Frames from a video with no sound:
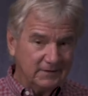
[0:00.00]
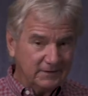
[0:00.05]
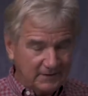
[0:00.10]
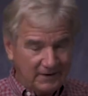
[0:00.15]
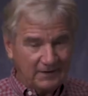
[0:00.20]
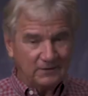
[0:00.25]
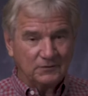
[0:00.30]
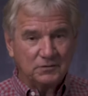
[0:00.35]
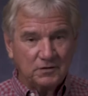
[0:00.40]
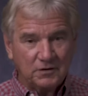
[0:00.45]

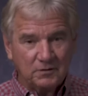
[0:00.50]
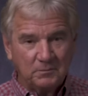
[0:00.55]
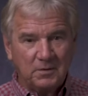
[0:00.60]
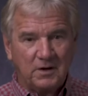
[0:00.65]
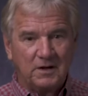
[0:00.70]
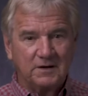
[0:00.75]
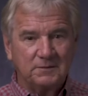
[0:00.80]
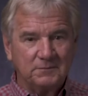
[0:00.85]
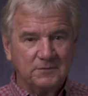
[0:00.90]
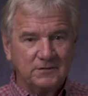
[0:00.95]
down to the
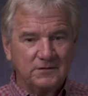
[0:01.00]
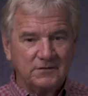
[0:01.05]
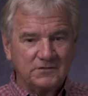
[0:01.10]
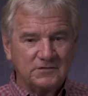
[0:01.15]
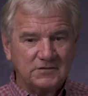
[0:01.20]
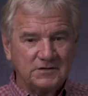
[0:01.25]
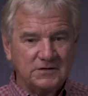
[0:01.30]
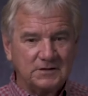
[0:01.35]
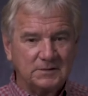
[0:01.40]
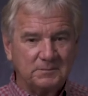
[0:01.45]
bottom of the
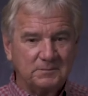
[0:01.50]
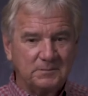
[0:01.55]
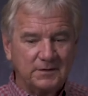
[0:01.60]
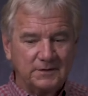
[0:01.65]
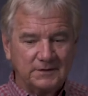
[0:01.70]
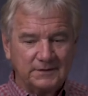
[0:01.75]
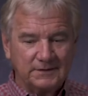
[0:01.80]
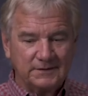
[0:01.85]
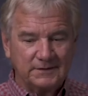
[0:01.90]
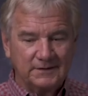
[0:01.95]
ship,
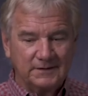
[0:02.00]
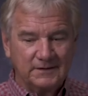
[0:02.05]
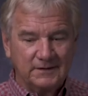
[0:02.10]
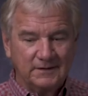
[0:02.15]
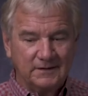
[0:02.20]
then